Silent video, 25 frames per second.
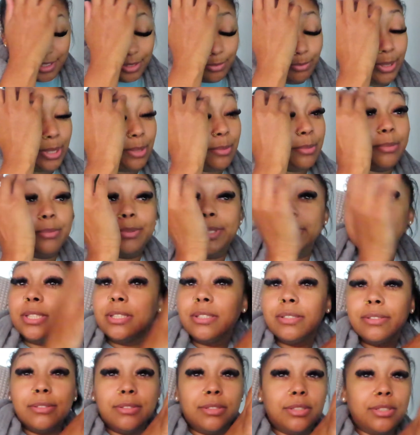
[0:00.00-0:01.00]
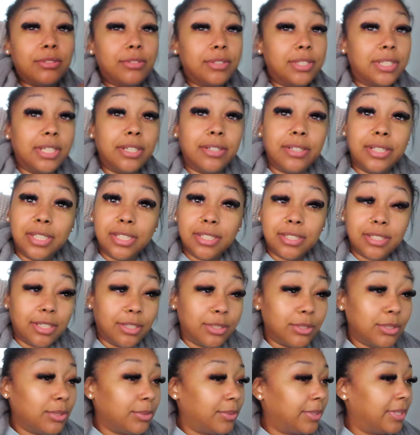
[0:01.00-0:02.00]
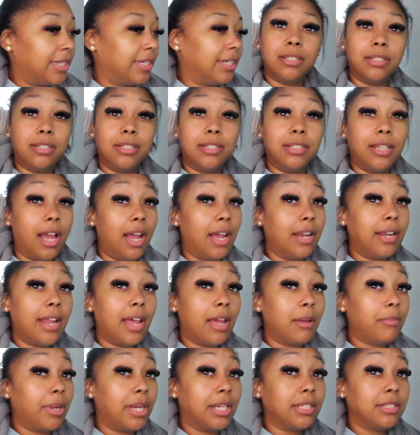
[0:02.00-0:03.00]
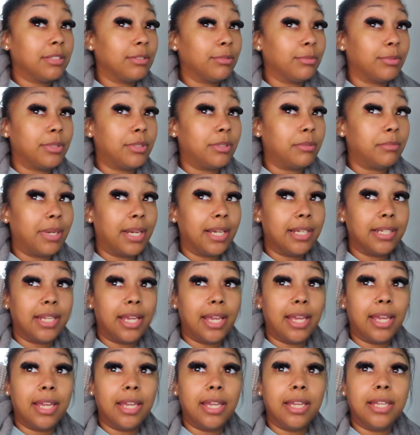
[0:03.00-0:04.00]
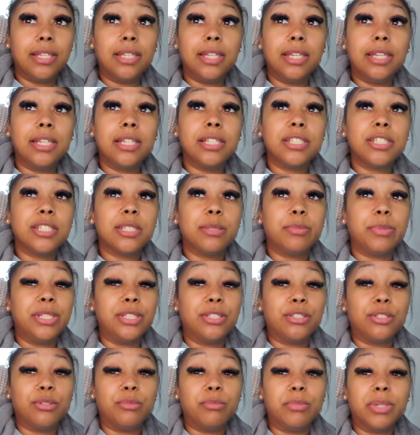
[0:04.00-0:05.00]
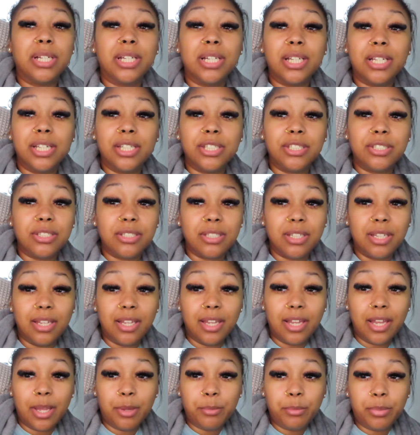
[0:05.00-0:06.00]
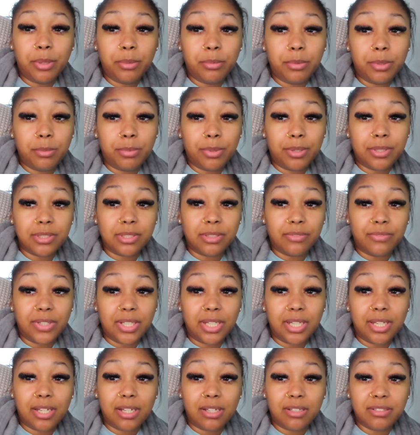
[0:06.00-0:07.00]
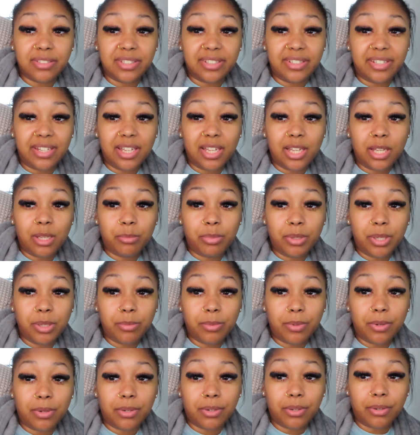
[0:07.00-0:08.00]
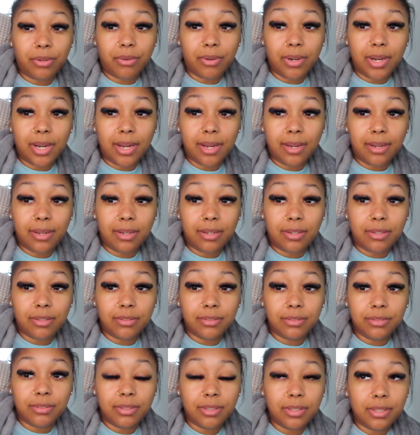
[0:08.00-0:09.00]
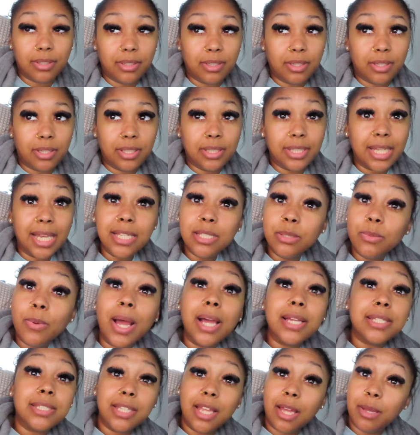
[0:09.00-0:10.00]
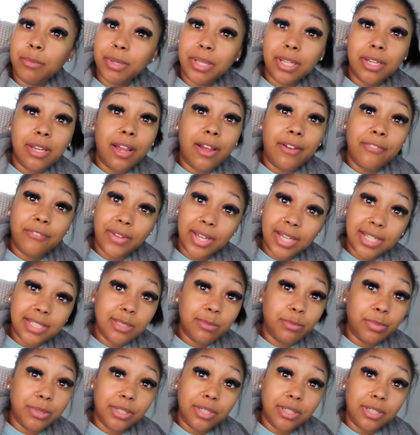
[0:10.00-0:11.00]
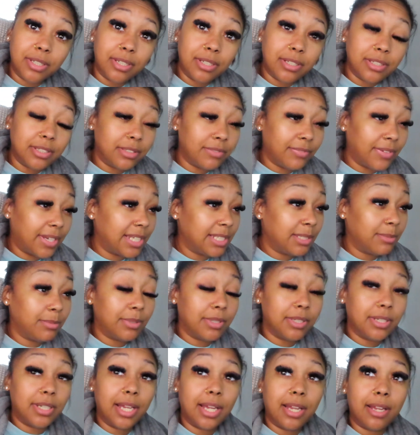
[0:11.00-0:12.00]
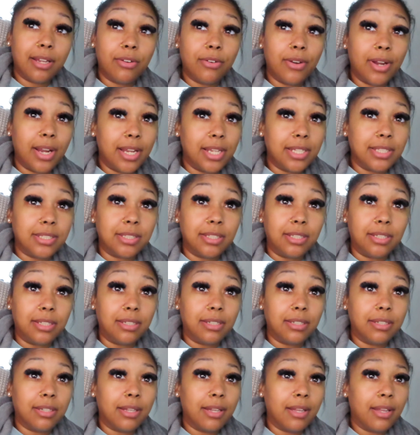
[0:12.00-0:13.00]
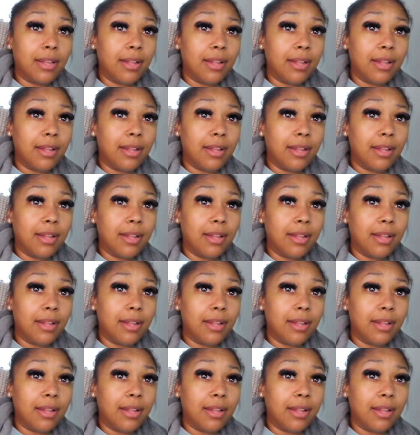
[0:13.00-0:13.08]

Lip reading: People be too serious on Twitter. Y'all not about to ruin my day. And then it just be too much. People be posting videos of dead people on the ground. That's why I stopped getting on Facebook, because Facebook got crazy.